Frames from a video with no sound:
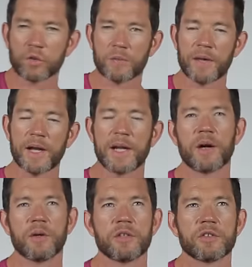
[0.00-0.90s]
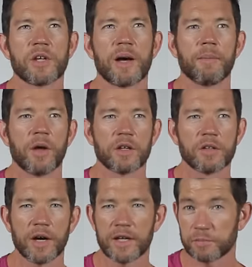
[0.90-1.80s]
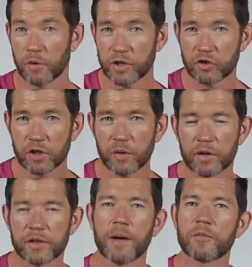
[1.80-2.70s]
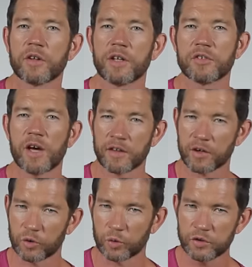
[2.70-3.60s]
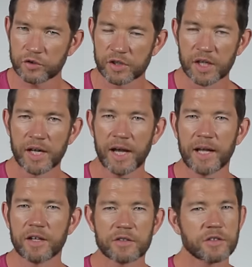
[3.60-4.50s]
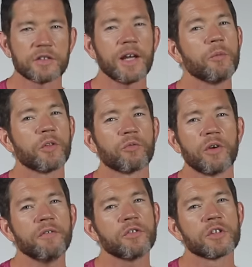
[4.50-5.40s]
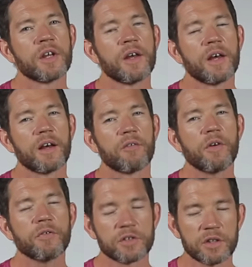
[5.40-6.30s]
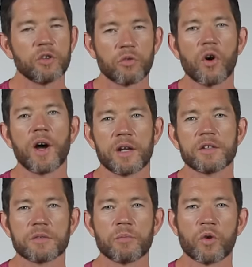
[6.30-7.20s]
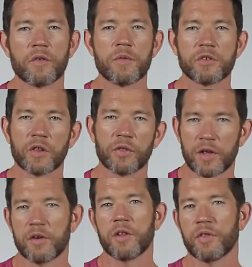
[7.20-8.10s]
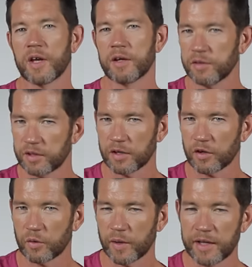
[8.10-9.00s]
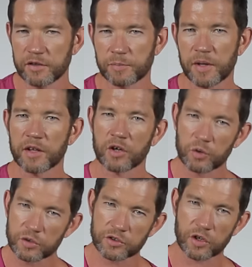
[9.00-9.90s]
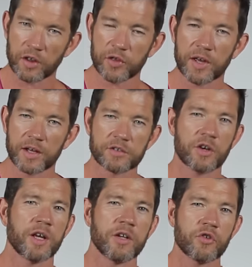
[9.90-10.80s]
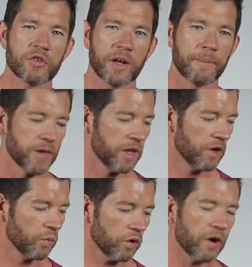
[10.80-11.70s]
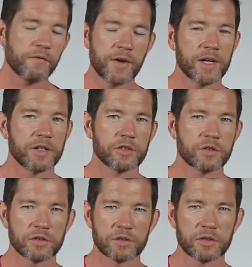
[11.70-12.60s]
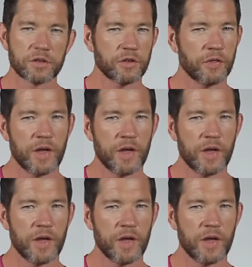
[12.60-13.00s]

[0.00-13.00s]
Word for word: to talk about now is, um, I, I guess, my journey when it comes to these other chords. And it's the same with riffs. Uh, riffs, you're right, it is more of a music theory thing in a lot of ways, but the chord side of thing is kind of interesting. What I found is there's, there's